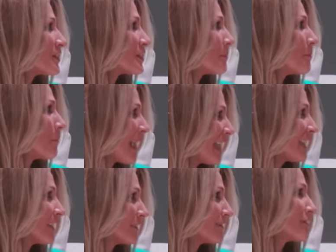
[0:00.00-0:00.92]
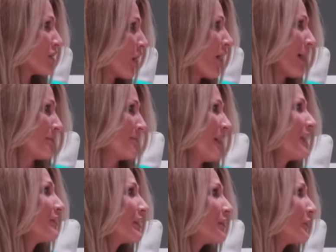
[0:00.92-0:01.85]
to make time,
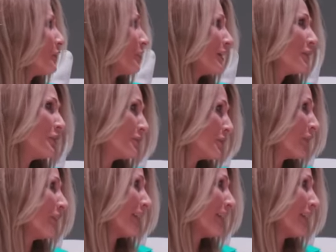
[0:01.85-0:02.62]
even if you think you don't